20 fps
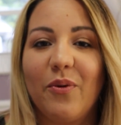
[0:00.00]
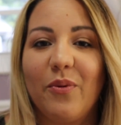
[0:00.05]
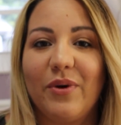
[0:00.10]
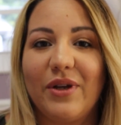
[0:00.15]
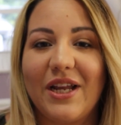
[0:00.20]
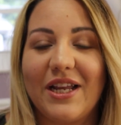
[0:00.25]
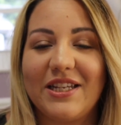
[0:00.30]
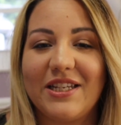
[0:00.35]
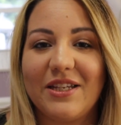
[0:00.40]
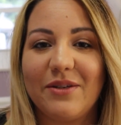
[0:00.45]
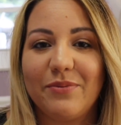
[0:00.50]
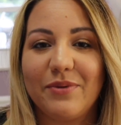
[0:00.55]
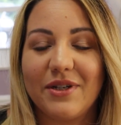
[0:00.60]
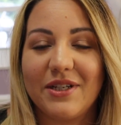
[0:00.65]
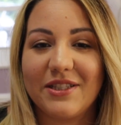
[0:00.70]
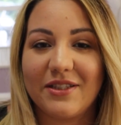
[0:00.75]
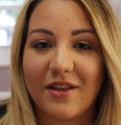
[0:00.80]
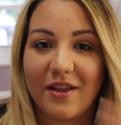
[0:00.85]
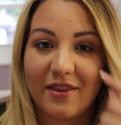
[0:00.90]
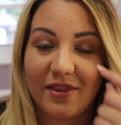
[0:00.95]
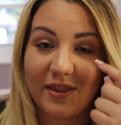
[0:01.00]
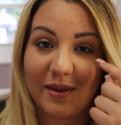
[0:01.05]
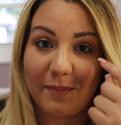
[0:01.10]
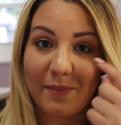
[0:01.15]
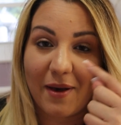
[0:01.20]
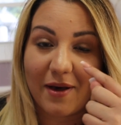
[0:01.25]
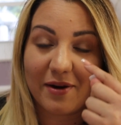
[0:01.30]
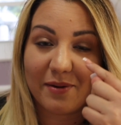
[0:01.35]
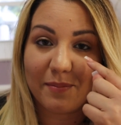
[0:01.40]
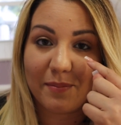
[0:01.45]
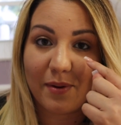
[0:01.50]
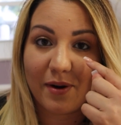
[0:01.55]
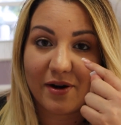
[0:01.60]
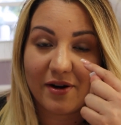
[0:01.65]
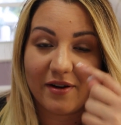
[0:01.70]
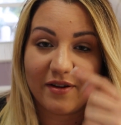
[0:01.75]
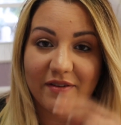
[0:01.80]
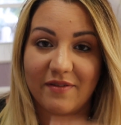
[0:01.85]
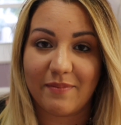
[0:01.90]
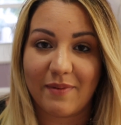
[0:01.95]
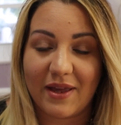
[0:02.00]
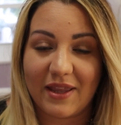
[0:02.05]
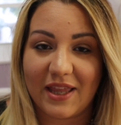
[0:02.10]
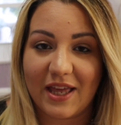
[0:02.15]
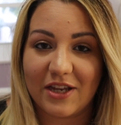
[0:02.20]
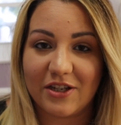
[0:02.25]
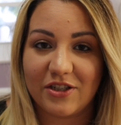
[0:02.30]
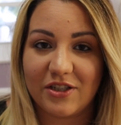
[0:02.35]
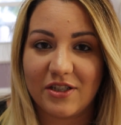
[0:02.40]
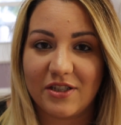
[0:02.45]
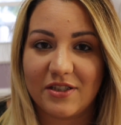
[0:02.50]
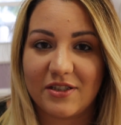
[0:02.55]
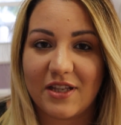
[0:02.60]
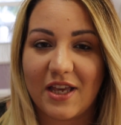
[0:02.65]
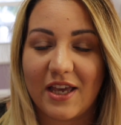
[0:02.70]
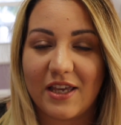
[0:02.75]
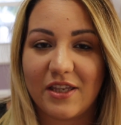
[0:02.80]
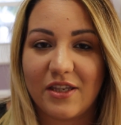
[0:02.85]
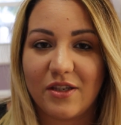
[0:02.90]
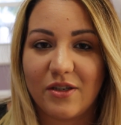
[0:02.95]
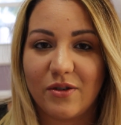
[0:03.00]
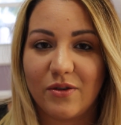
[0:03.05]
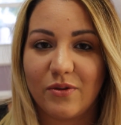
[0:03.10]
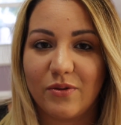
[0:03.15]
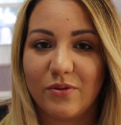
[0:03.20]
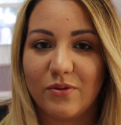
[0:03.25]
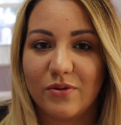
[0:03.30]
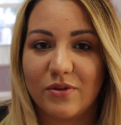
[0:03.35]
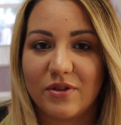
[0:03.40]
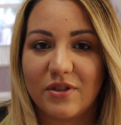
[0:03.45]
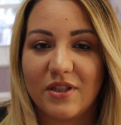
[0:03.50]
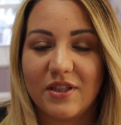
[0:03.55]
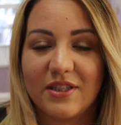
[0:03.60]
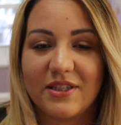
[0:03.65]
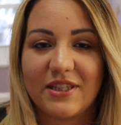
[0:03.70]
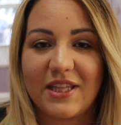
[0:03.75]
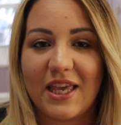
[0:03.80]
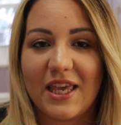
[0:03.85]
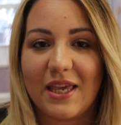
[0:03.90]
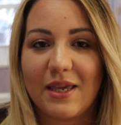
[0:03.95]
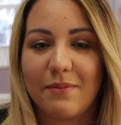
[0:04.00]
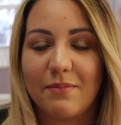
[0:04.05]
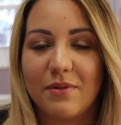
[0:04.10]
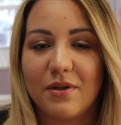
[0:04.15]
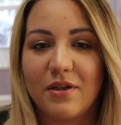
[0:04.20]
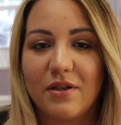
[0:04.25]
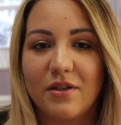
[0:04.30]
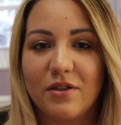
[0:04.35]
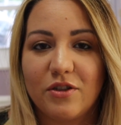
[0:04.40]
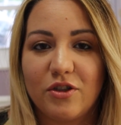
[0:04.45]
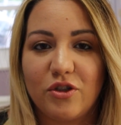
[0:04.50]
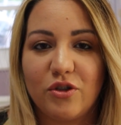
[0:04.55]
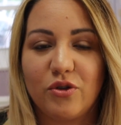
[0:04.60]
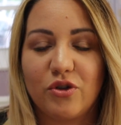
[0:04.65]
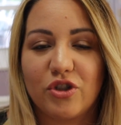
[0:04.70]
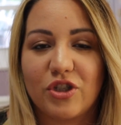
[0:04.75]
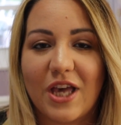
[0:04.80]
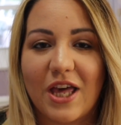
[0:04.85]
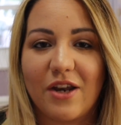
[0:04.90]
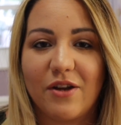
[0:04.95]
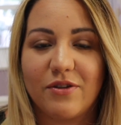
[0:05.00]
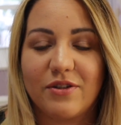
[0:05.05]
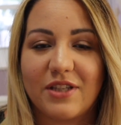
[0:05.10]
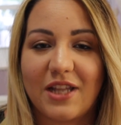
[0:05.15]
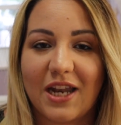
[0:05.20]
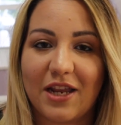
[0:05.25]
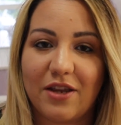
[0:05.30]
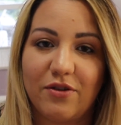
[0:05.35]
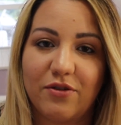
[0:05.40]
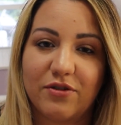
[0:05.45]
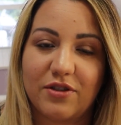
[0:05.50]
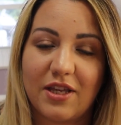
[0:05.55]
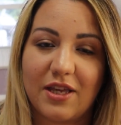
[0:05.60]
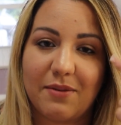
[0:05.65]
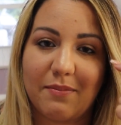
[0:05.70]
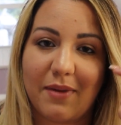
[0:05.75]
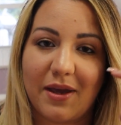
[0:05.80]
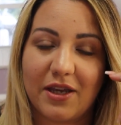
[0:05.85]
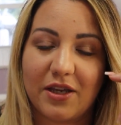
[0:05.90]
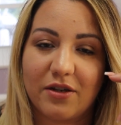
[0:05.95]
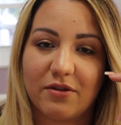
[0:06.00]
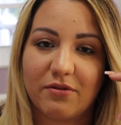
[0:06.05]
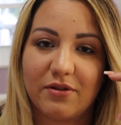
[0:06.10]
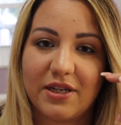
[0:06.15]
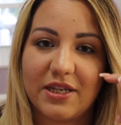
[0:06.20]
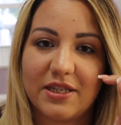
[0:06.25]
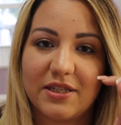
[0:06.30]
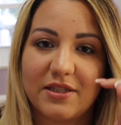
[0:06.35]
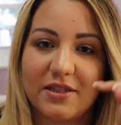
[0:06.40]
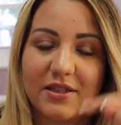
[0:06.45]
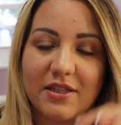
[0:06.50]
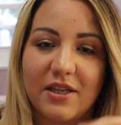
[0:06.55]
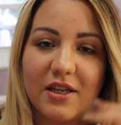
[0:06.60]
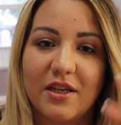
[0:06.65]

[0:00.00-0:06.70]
What I did was on the bottom part of my lashes, I used the same two shadows that I used in my crease,